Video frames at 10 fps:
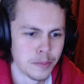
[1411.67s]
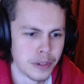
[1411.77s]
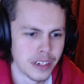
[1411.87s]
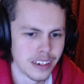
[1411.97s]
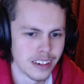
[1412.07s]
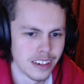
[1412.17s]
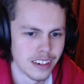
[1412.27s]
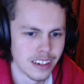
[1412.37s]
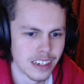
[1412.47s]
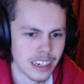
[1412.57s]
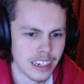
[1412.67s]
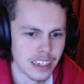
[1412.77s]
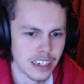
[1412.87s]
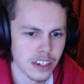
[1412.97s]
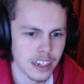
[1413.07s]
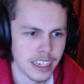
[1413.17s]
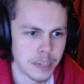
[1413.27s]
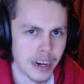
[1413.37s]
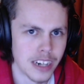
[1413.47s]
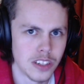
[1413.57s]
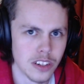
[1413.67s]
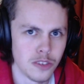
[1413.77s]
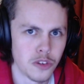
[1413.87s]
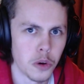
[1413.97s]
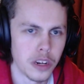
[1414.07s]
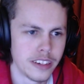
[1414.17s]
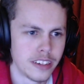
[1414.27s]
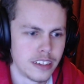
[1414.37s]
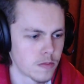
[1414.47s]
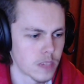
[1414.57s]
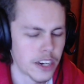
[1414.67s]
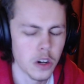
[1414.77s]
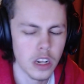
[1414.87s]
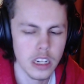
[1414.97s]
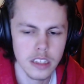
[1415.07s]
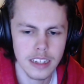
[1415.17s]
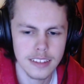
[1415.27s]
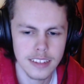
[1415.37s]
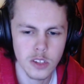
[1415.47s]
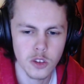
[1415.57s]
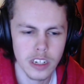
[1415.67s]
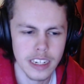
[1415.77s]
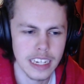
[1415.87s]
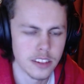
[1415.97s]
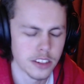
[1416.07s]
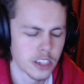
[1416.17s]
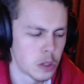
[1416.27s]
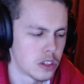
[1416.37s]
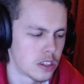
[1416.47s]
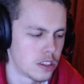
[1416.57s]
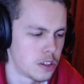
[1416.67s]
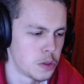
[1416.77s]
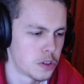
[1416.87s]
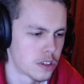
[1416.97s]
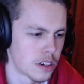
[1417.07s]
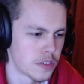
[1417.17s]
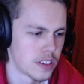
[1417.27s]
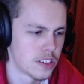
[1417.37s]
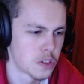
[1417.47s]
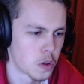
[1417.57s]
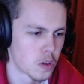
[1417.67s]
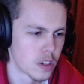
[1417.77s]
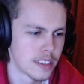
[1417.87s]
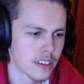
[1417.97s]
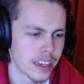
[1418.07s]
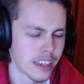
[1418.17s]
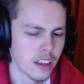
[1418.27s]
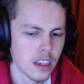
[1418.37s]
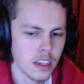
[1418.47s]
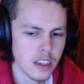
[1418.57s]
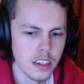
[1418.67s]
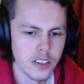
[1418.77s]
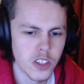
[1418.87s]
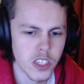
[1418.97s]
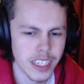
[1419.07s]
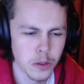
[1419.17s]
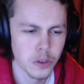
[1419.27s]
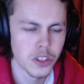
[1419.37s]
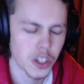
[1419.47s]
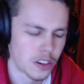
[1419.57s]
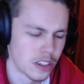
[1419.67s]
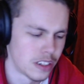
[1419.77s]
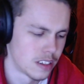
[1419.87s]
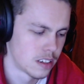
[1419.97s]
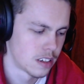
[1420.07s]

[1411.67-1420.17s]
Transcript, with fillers: But uh, luckily, he managed to control it. I don't like that they're still trying to get Dakota to do stuff in stories. Like, she killed John.